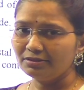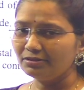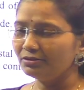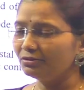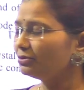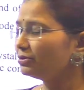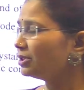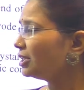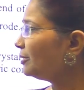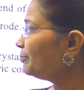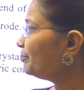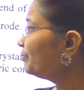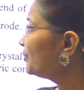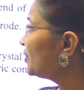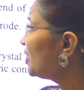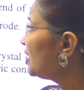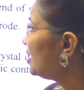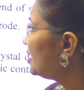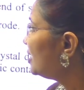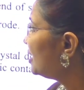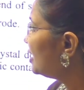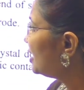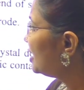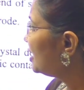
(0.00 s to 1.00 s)
Okay,
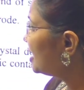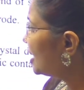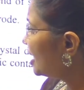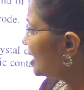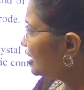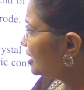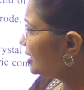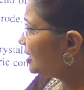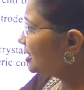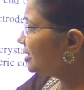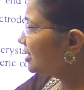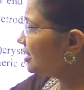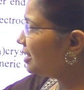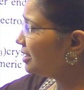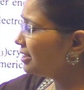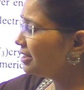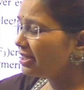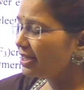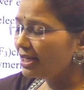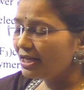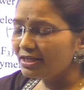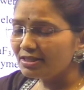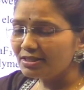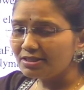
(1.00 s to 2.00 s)
then the
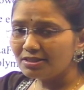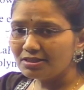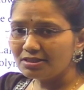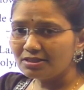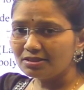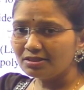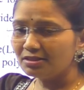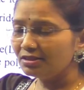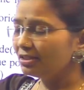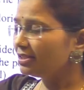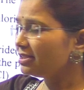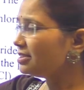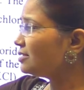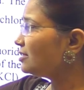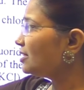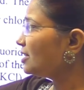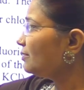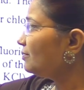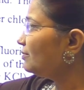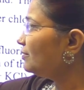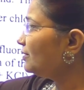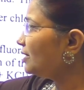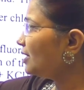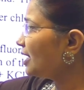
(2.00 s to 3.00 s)
next is
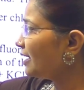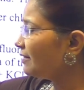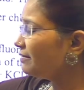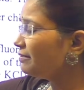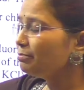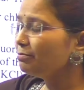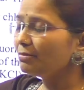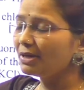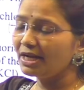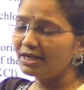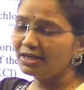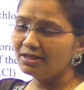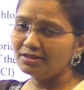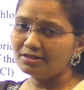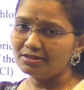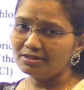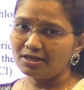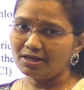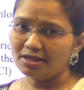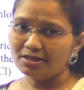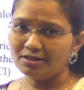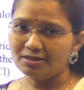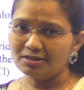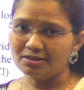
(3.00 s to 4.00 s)
F minus
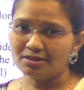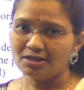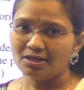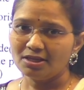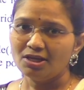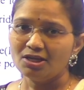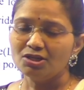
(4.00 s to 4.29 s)
ions.